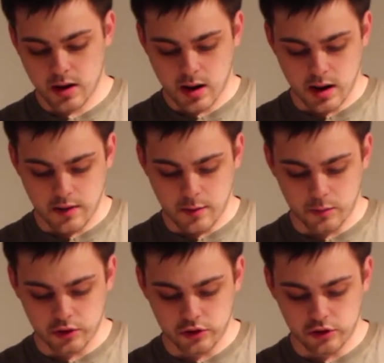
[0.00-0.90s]
and then
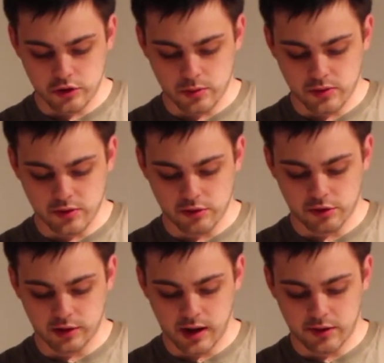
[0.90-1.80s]
what you do is you
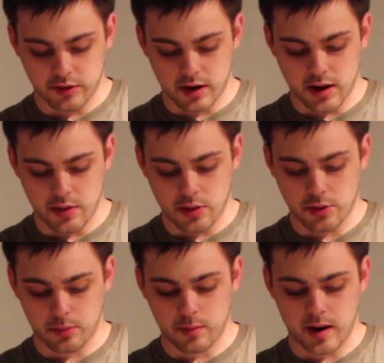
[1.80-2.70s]
slice it in
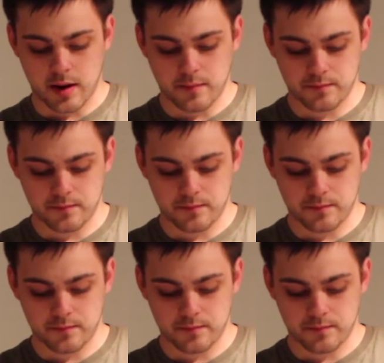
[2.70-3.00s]
3.